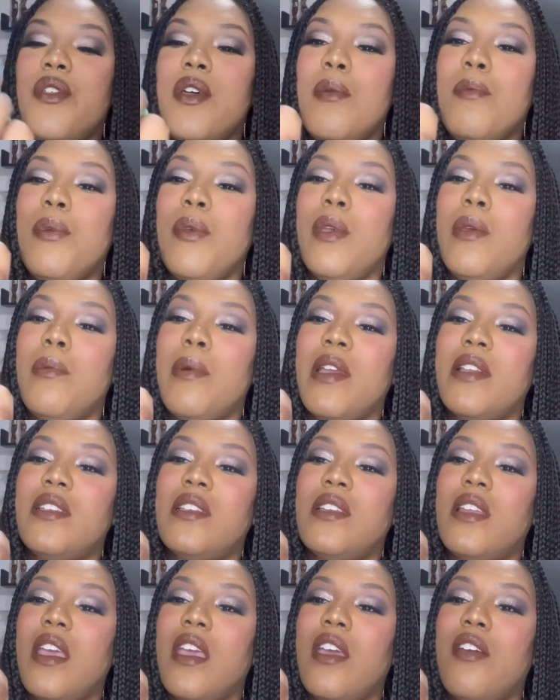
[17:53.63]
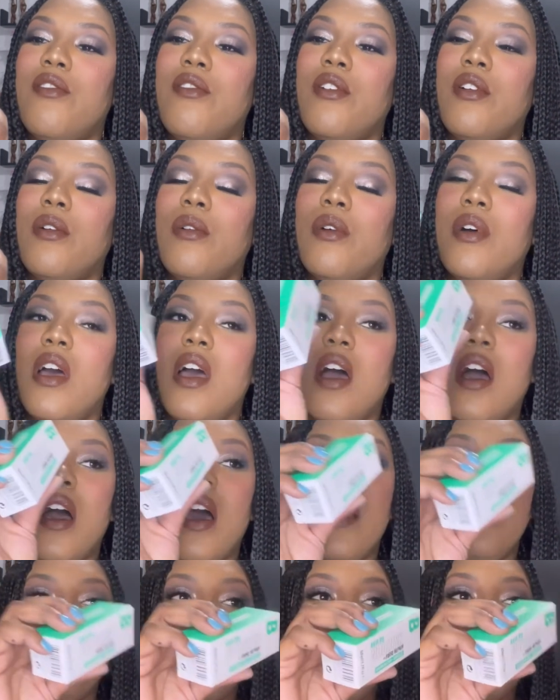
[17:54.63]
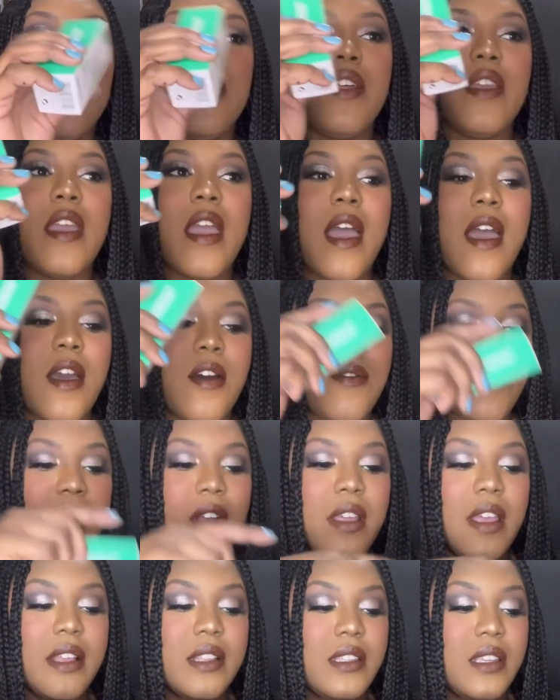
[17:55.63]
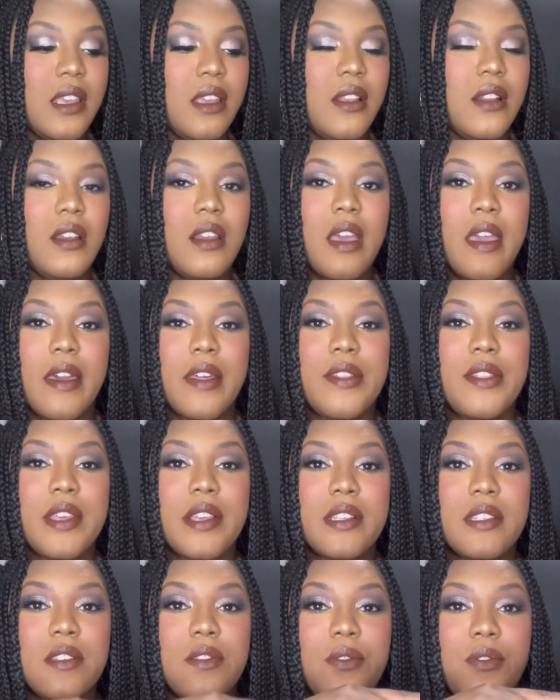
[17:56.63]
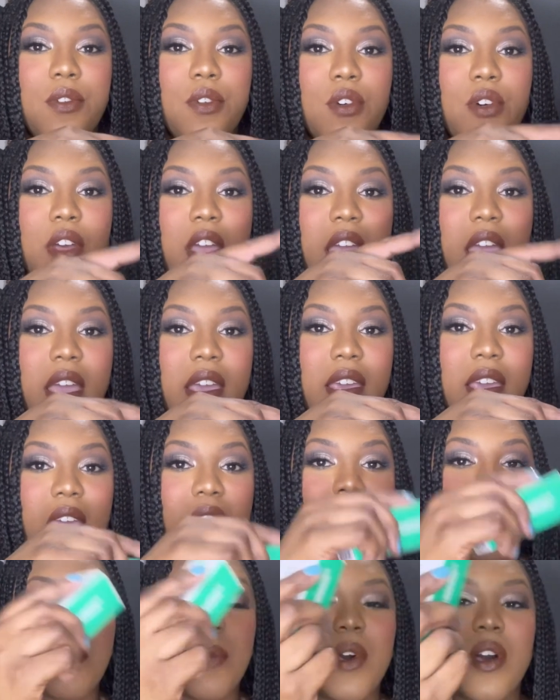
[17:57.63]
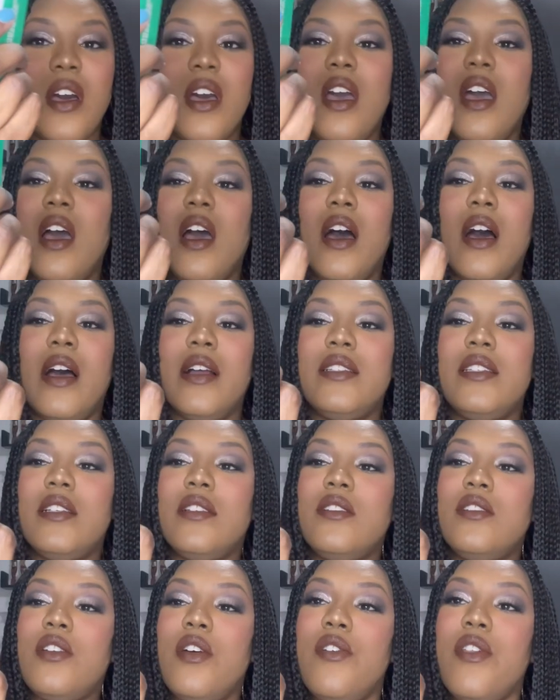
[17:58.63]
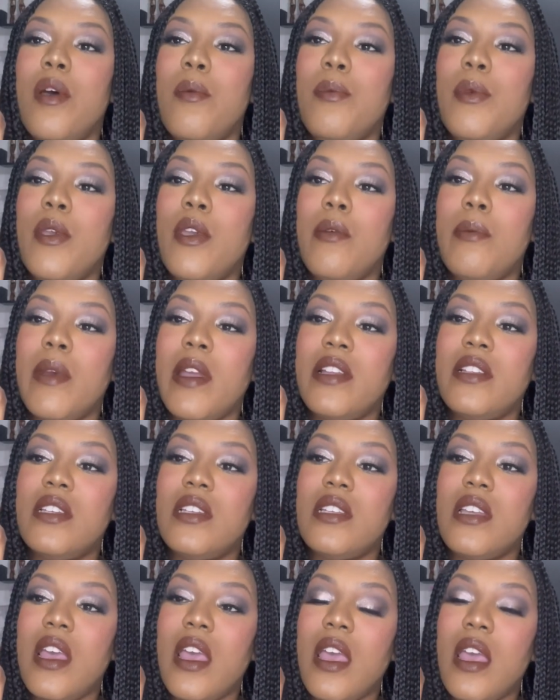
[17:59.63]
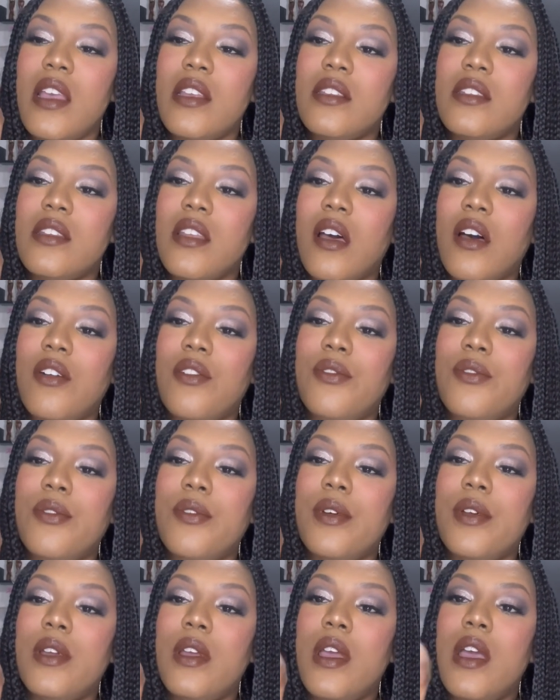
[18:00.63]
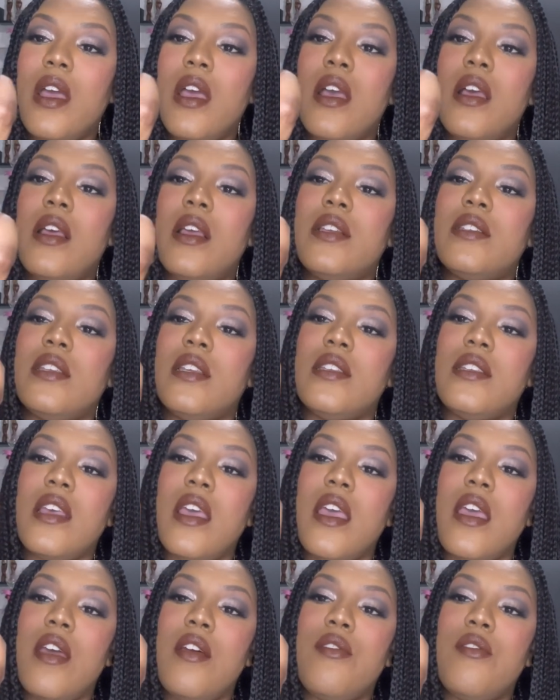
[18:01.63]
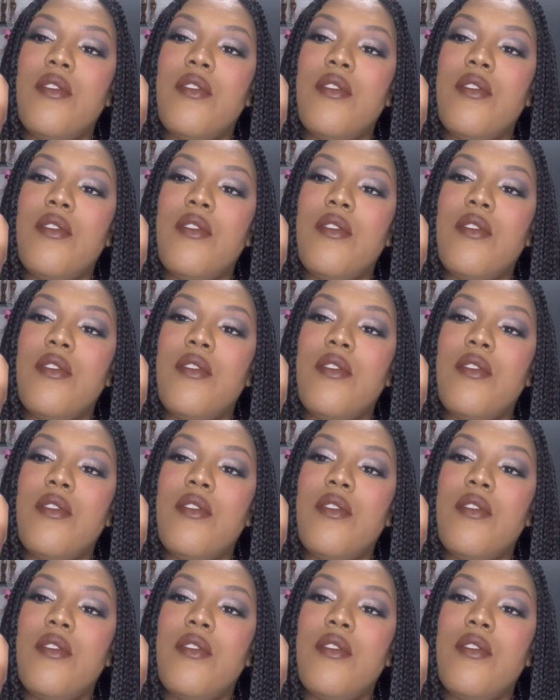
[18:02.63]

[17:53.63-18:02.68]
that Beauty Bay did a hair oil. I know that they have an edit like this for hair care, but I didn't know that Beauty Bay did hair stuff. It says hair